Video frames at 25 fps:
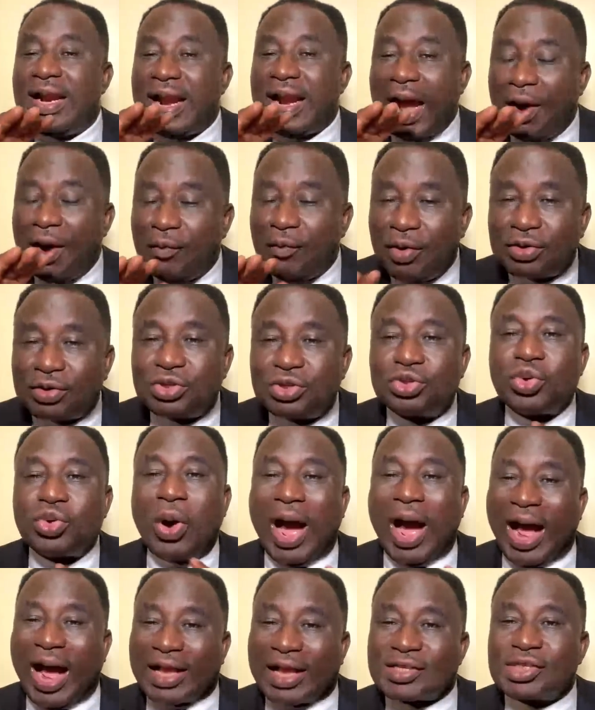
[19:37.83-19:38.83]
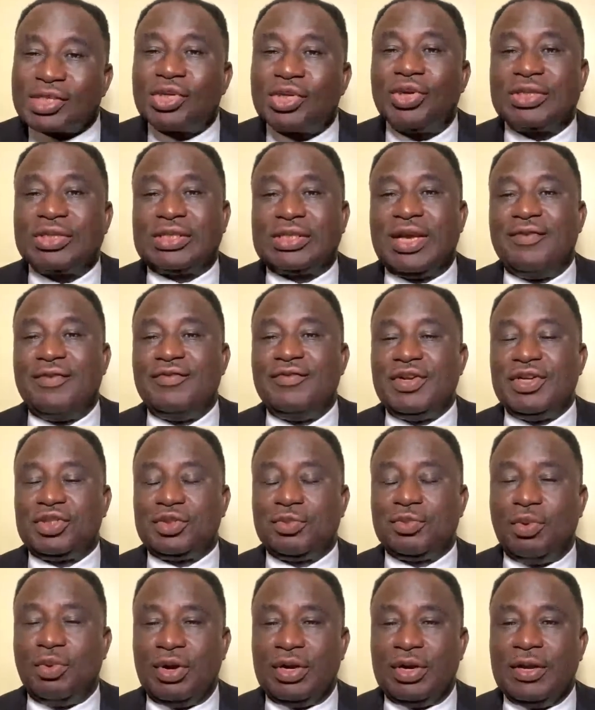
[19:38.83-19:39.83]
I want you to ask yourself this
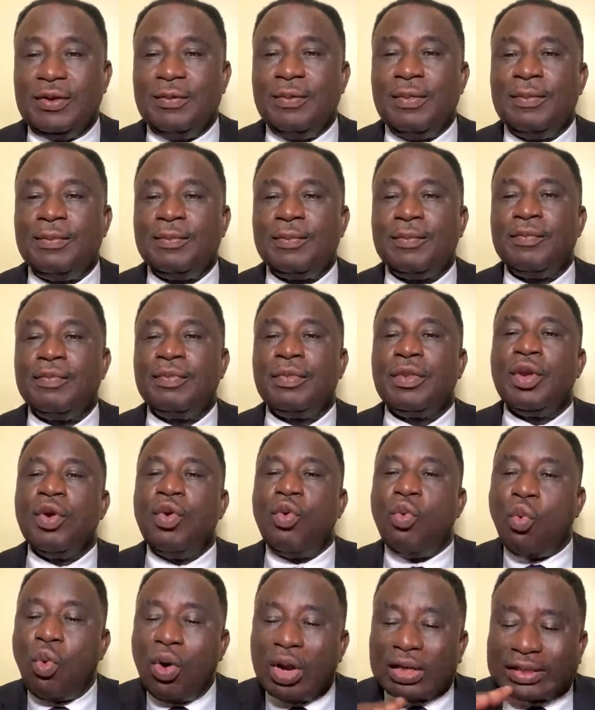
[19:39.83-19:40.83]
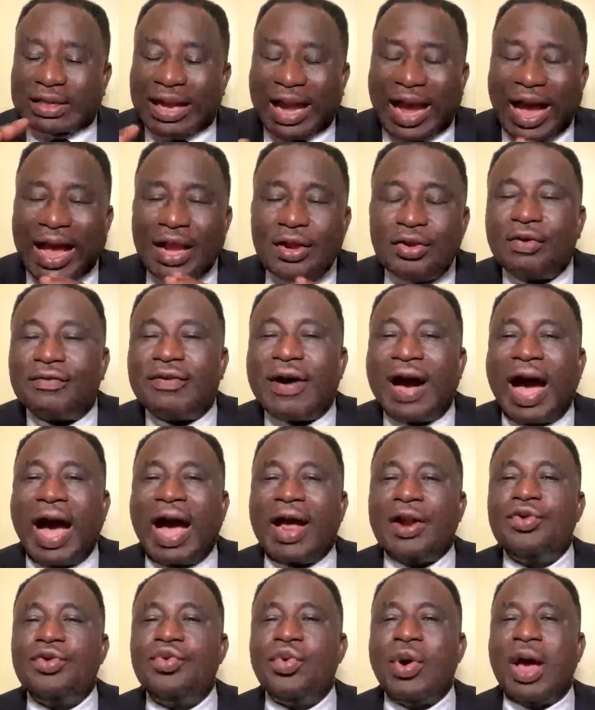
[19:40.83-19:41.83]
morning, what kind of
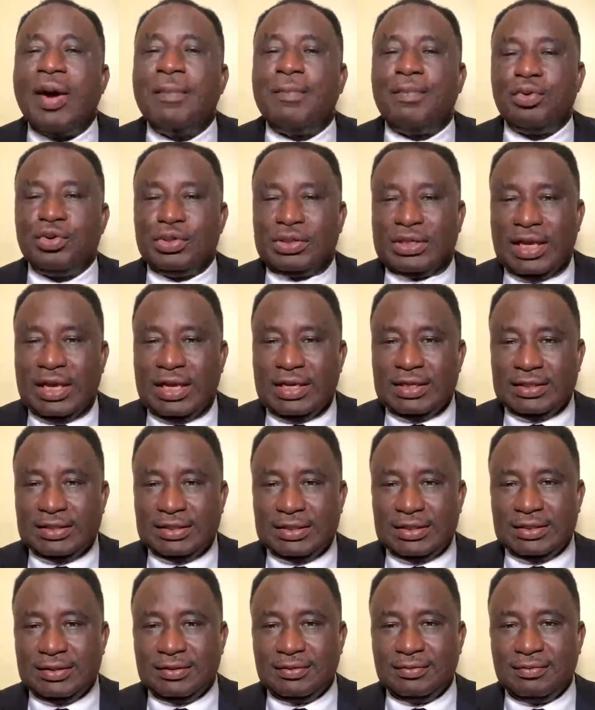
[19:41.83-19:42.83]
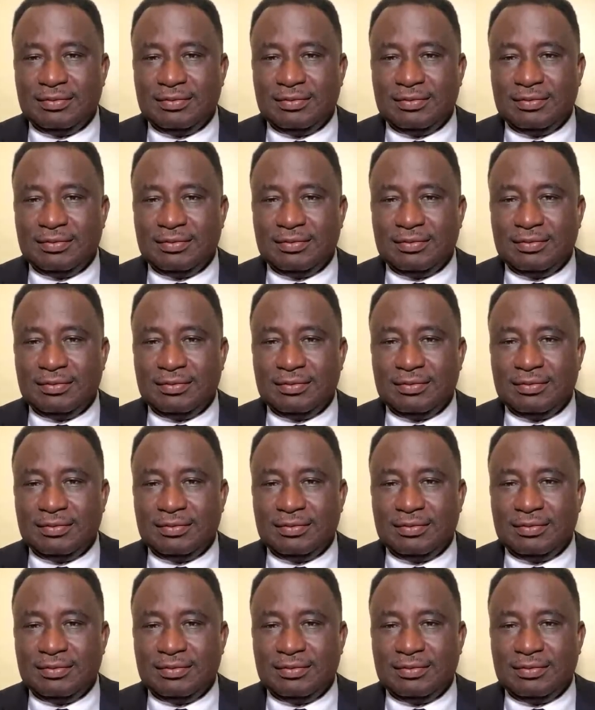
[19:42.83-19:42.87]
heart do I possess?